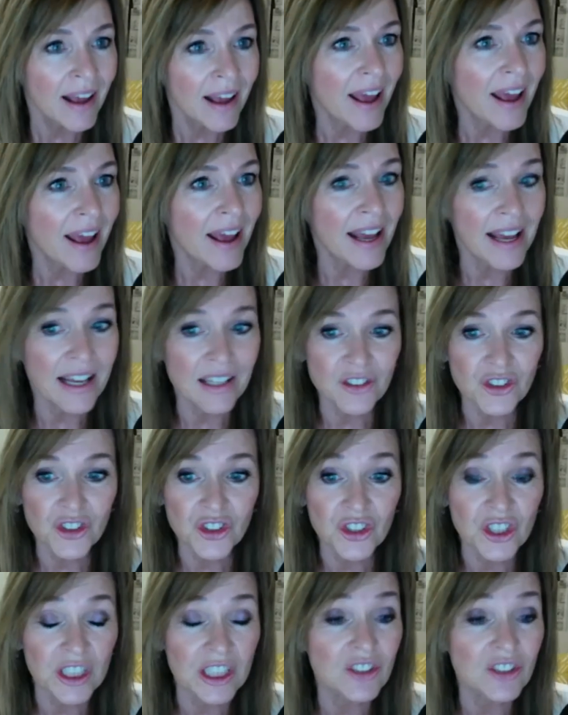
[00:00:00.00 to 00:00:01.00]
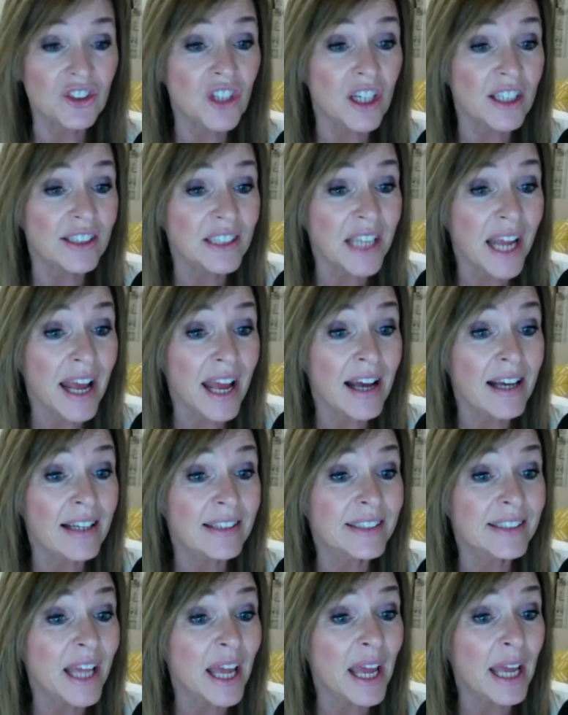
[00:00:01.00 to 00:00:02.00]
And she just
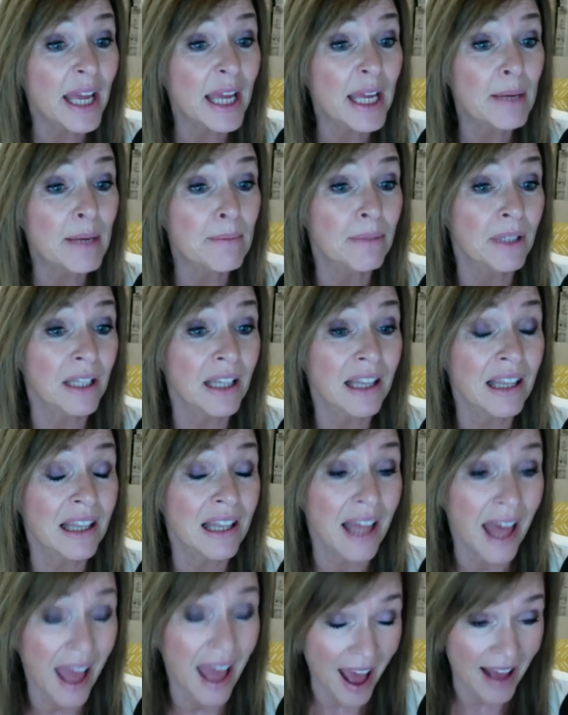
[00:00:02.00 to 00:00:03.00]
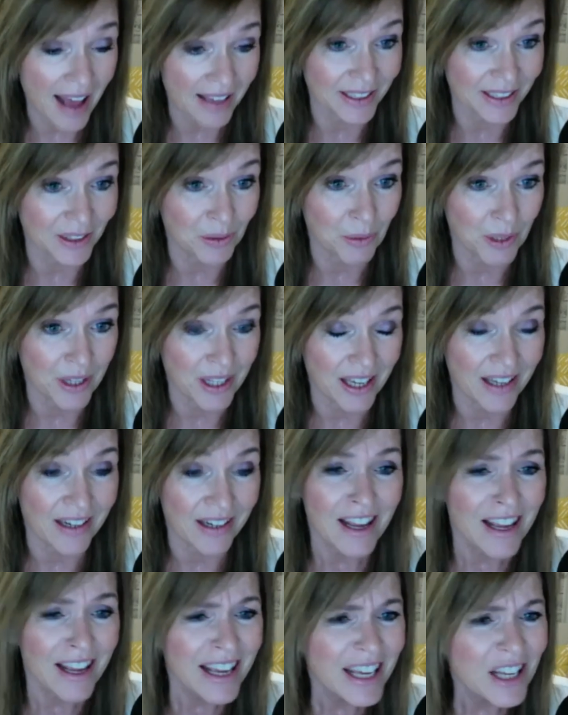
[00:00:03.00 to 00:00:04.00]
has a blast with it.
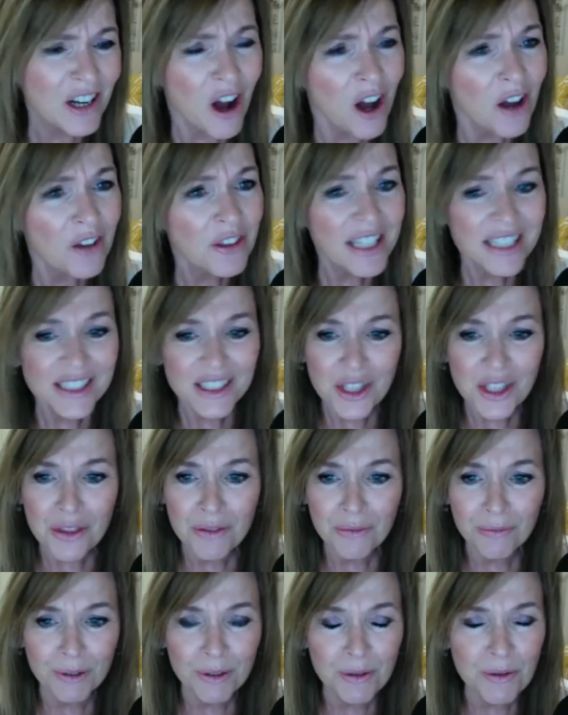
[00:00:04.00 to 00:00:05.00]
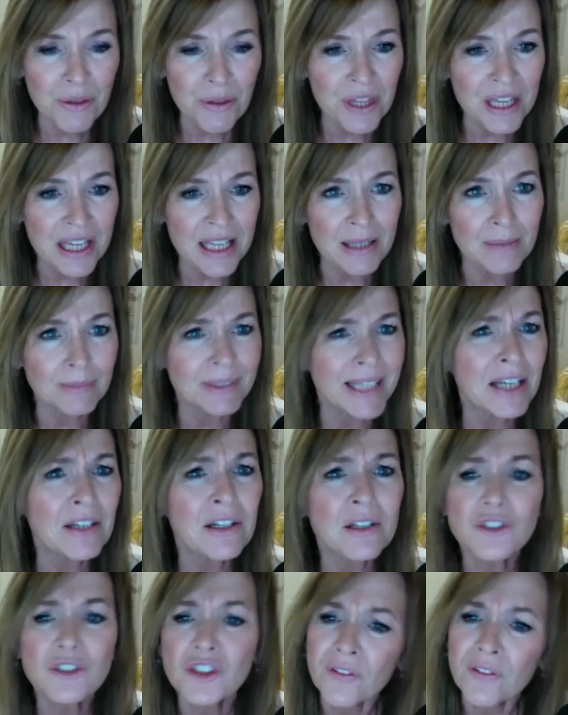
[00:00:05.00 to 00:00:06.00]
And all these through themes. I don't
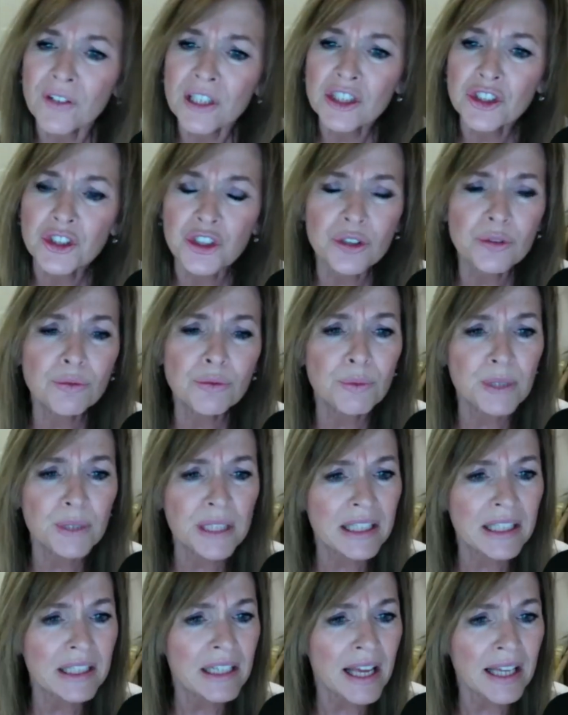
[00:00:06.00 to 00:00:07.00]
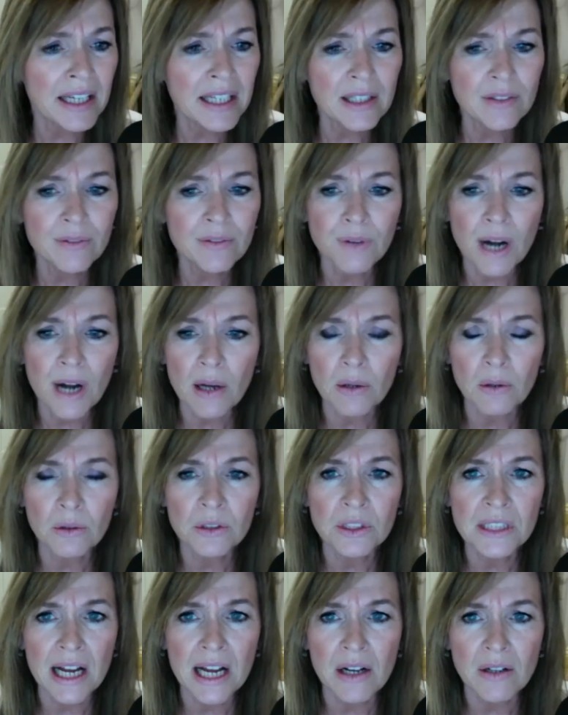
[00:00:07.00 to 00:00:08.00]
know, Jeffrey, did you read any of
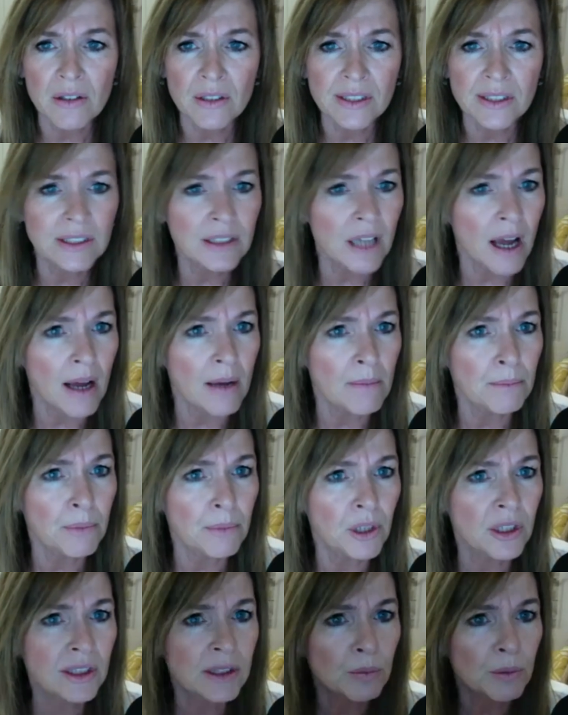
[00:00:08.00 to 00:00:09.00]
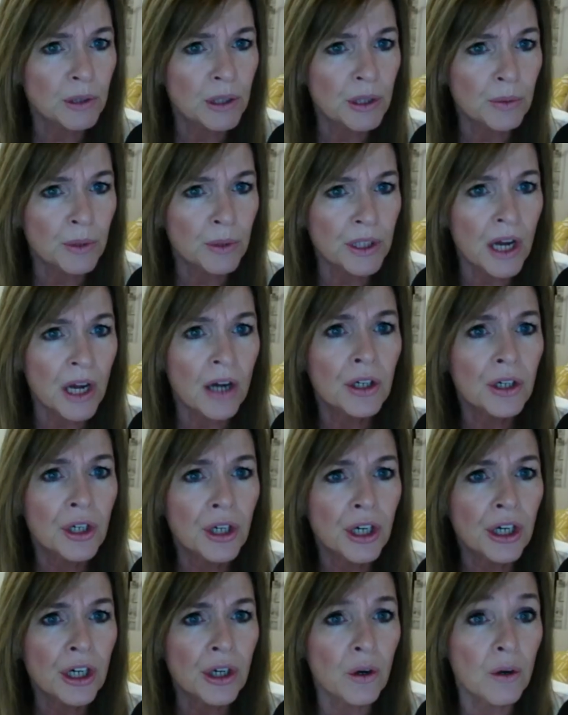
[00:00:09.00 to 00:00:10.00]
Roald Dahl's books when you were
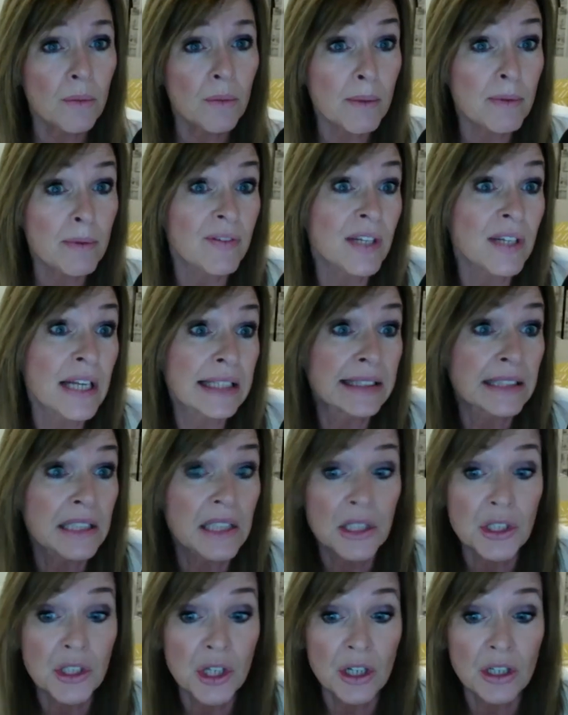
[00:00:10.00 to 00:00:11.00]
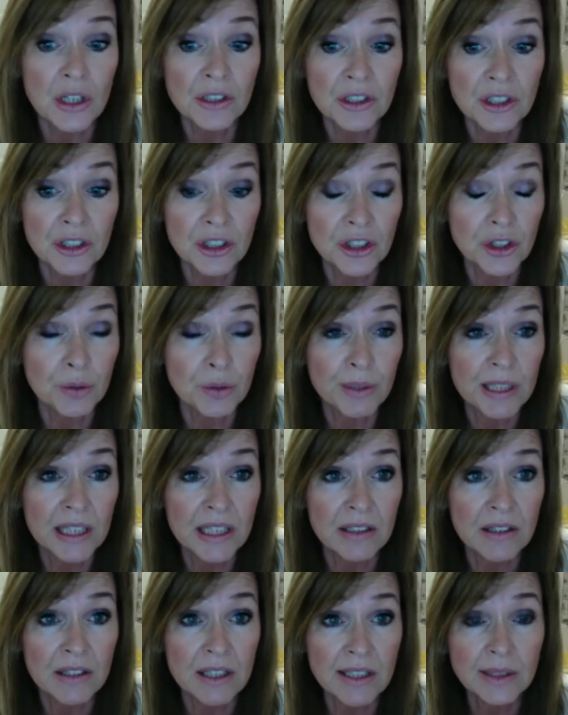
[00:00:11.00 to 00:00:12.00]
younger, or maybe even as an adult? And did you
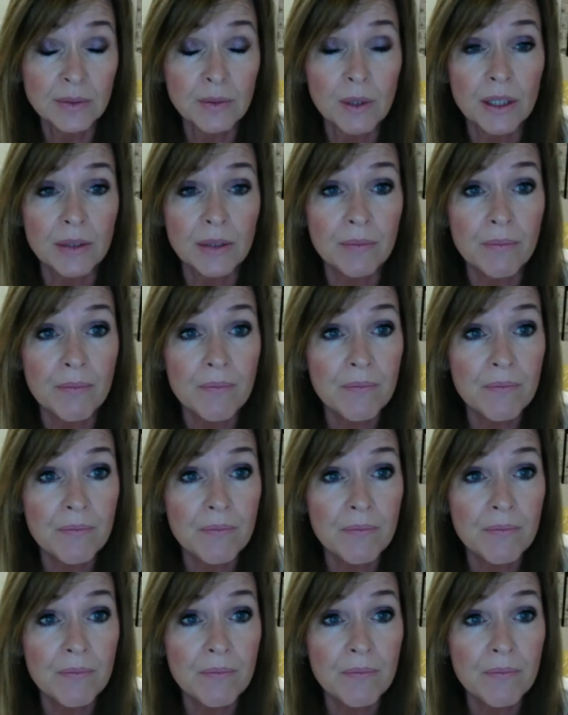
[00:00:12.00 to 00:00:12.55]
read this one?